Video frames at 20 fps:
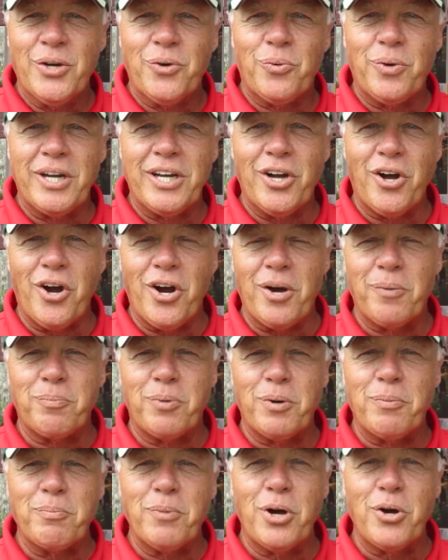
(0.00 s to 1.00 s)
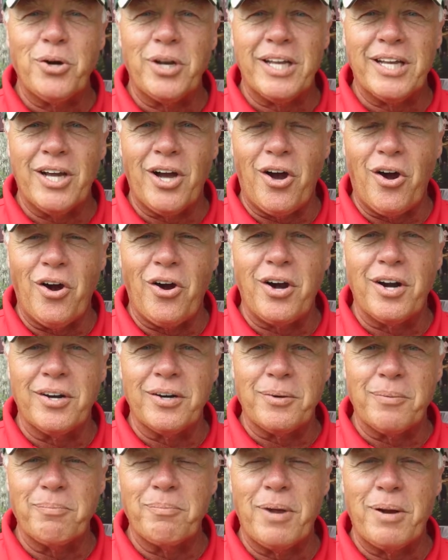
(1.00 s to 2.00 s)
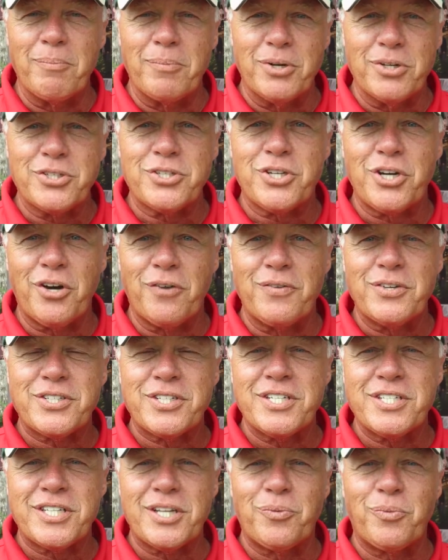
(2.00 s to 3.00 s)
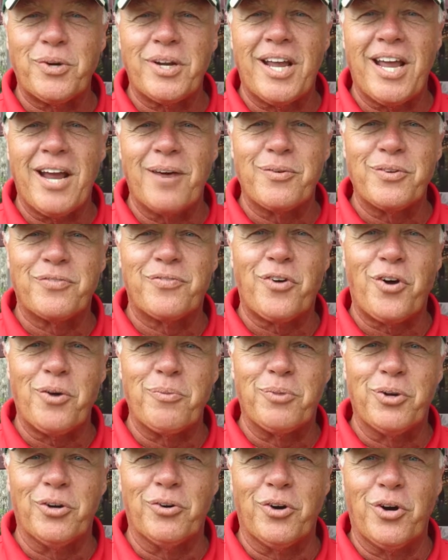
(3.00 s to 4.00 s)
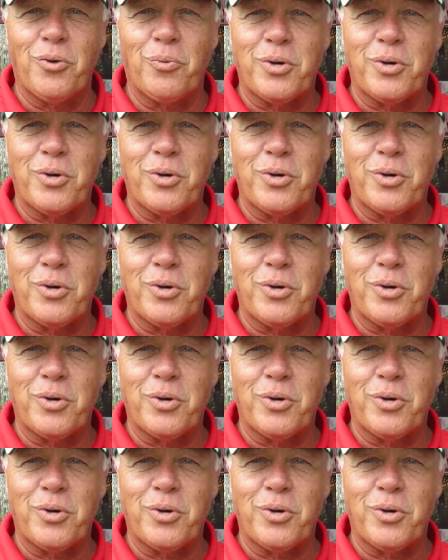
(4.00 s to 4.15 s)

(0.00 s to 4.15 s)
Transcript: We are promoting our member services that we have with Farm Bureau.